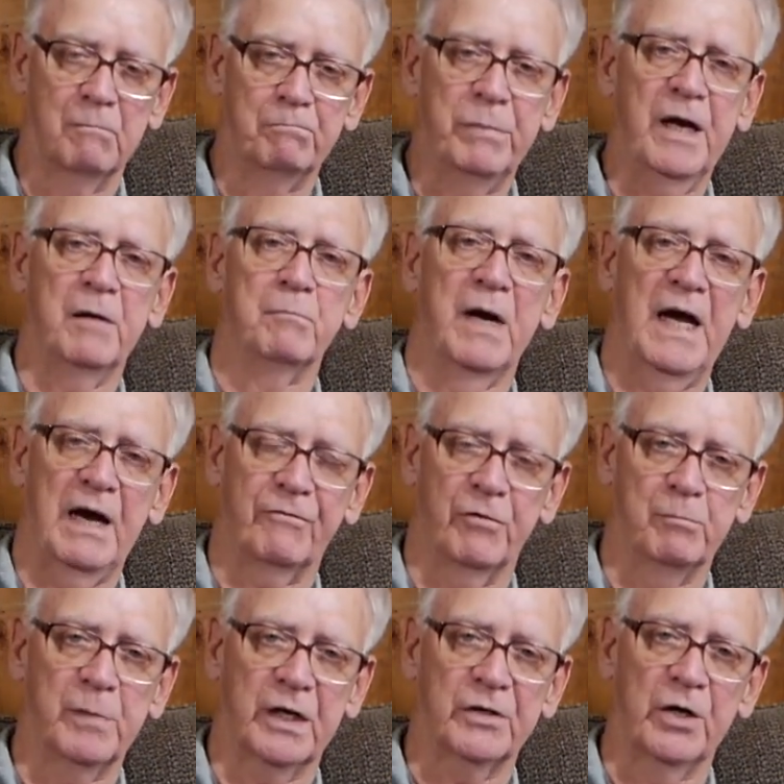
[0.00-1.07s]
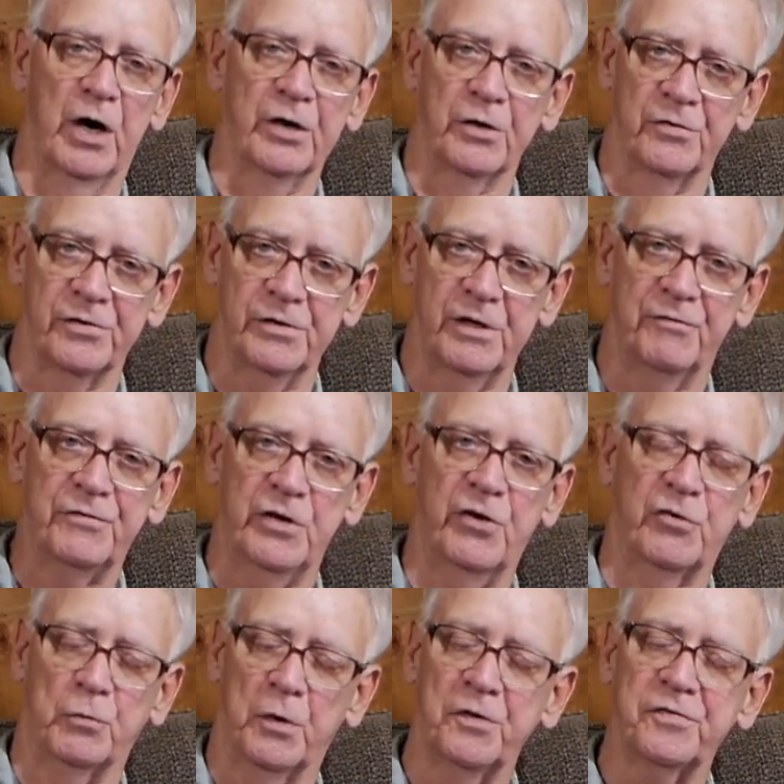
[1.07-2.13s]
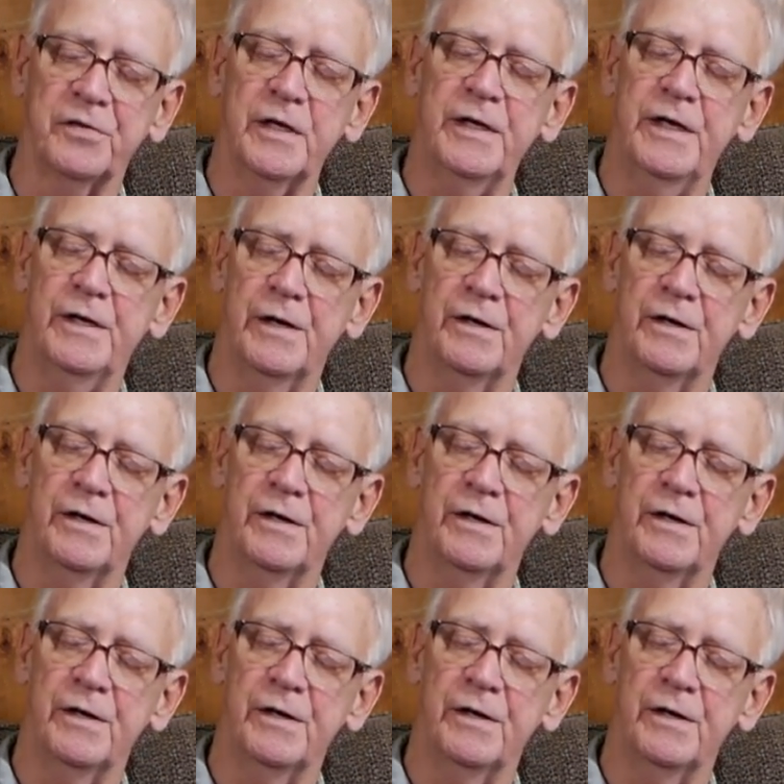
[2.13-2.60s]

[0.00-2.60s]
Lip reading: Big Mac from McDonald's, and the fish wants to eat it.